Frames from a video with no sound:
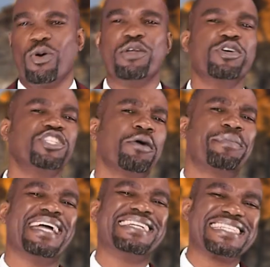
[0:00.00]
when we shall
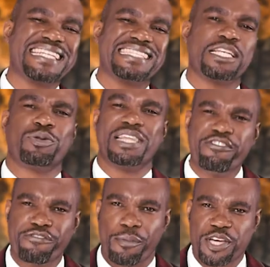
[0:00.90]
be entrusted with
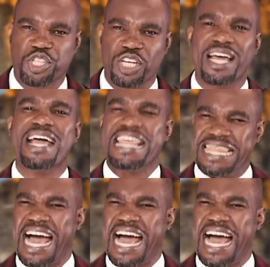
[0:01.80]
information